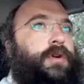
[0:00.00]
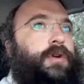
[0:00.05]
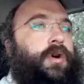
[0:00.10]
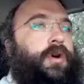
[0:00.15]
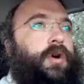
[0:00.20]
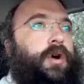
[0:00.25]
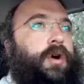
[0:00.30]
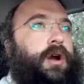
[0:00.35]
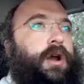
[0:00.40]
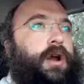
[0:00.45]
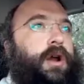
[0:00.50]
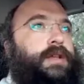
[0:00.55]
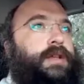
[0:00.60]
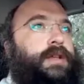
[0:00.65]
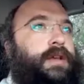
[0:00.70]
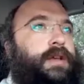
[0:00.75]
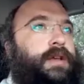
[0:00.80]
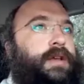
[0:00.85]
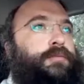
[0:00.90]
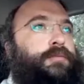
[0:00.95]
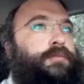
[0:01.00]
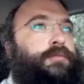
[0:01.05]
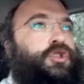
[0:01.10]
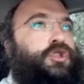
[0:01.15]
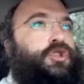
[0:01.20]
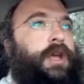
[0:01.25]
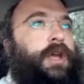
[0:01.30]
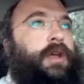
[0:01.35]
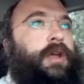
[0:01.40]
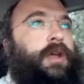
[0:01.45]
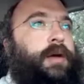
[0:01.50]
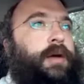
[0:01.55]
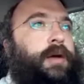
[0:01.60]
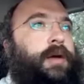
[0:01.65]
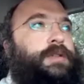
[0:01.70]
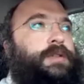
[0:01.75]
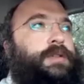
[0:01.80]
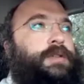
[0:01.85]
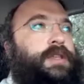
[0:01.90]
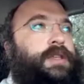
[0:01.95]
Or as if Mashiach
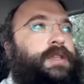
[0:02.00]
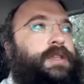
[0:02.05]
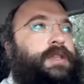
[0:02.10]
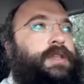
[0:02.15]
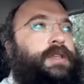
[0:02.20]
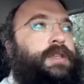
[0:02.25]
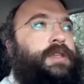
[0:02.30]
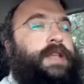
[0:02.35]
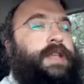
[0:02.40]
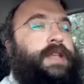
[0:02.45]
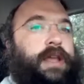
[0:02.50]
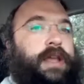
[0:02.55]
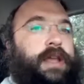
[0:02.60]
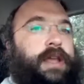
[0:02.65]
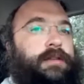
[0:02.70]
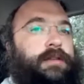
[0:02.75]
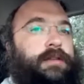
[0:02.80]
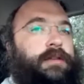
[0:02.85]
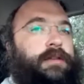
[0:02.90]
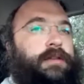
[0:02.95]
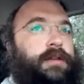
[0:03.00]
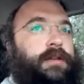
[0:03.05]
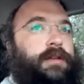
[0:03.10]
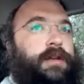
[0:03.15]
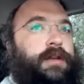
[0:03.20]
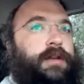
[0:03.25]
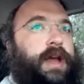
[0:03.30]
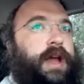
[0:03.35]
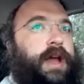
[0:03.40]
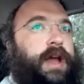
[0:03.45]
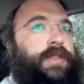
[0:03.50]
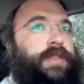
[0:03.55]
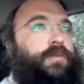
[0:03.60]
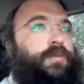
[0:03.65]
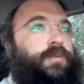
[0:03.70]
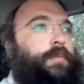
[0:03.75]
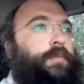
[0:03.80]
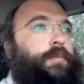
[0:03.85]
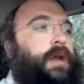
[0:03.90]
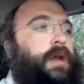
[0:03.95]
comes this second, and then we'll be
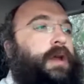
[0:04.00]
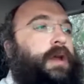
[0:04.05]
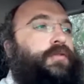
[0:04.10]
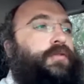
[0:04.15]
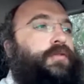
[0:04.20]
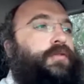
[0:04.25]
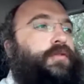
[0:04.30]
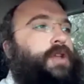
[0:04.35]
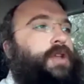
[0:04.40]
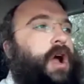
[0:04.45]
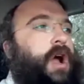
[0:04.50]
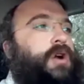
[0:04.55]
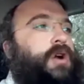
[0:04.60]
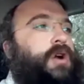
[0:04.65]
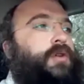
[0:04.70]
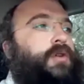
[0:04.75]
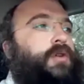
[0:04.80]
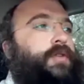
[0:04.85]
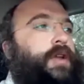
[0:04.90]
here for itself.